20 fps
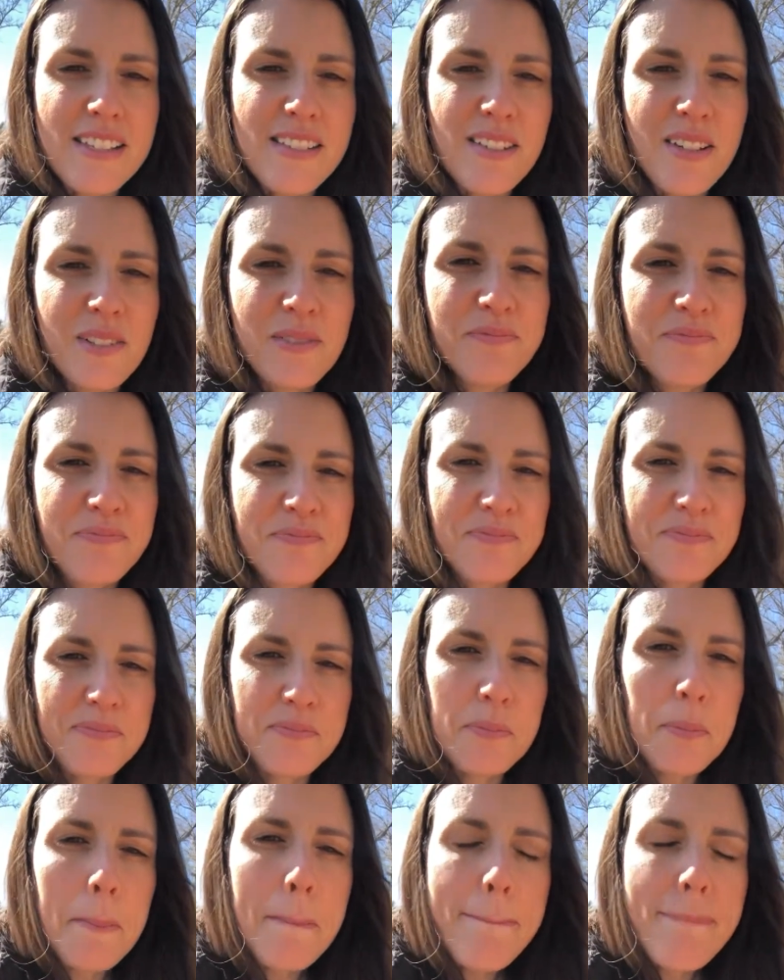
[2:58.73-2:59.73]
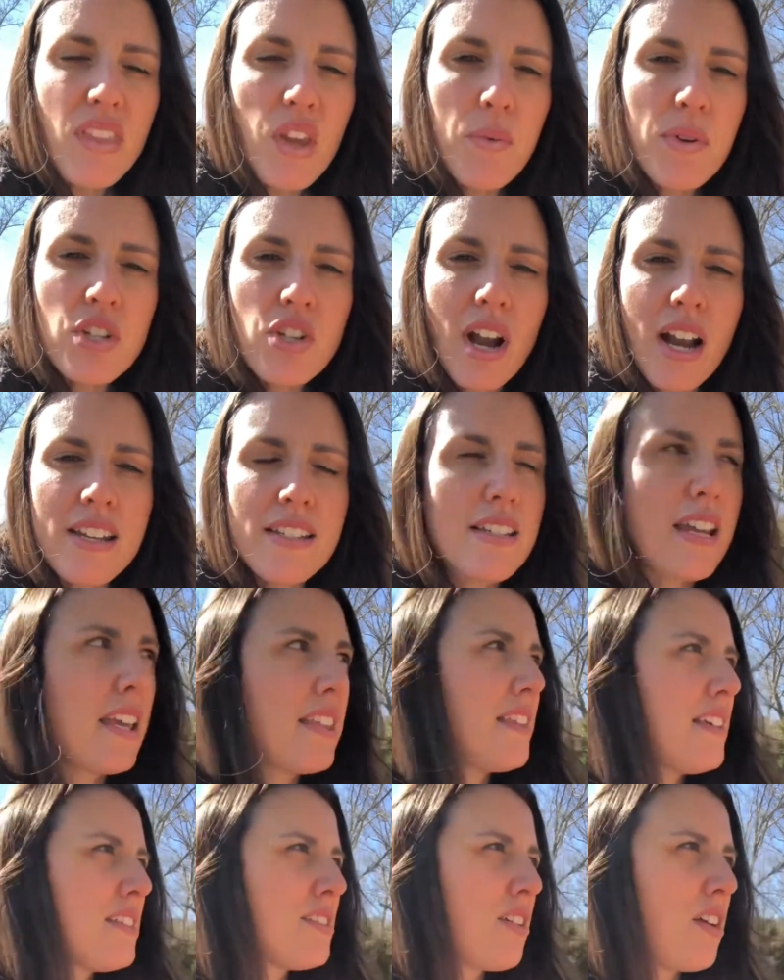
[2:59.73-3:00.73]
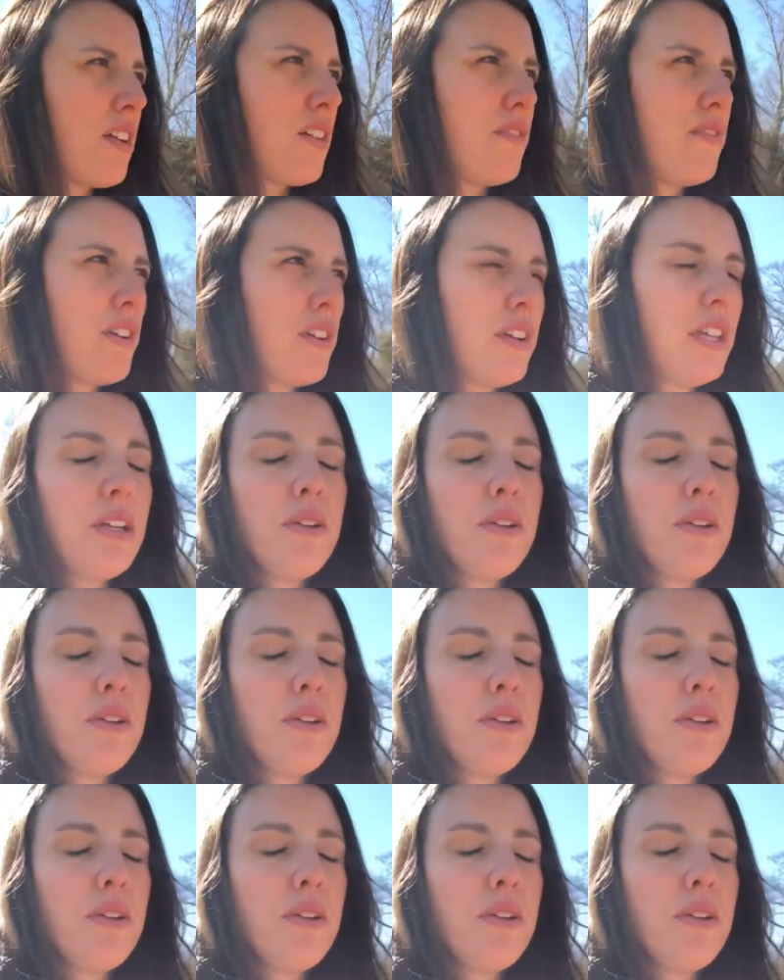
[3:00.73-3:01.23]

So we try to take this on a very,